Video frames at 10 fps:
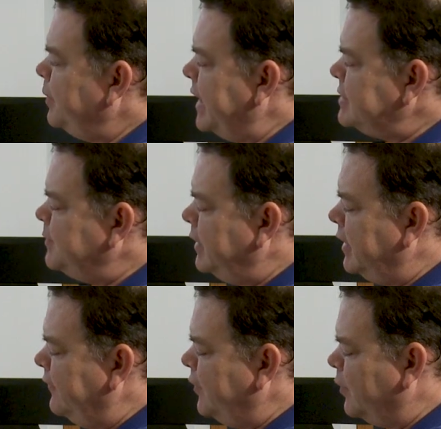Placement
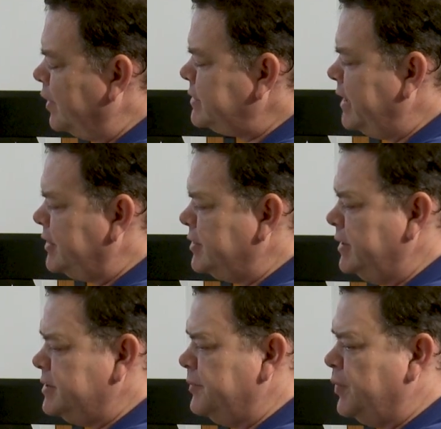of your
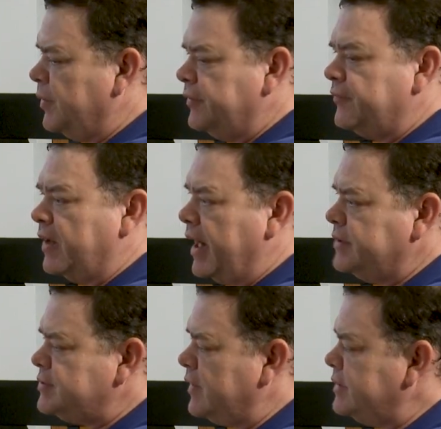workstation is important for eye
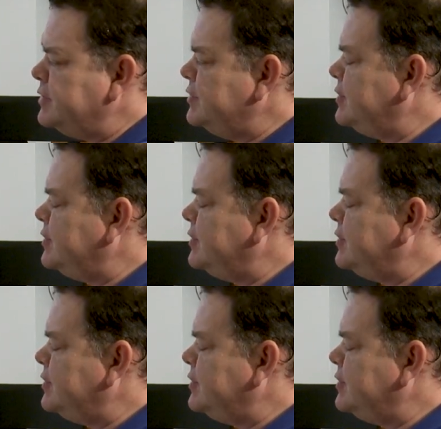stress and